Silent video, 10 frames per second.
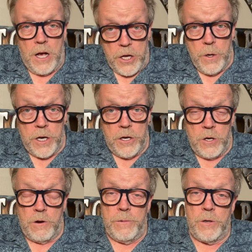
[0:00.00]
You can
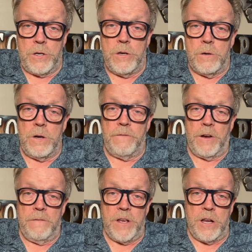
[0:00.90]
contribute to
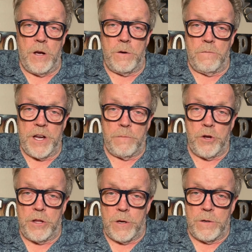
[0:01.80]
a video, and we can
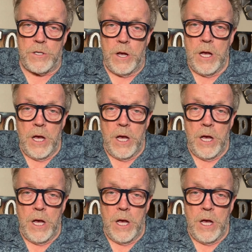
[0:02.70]
put those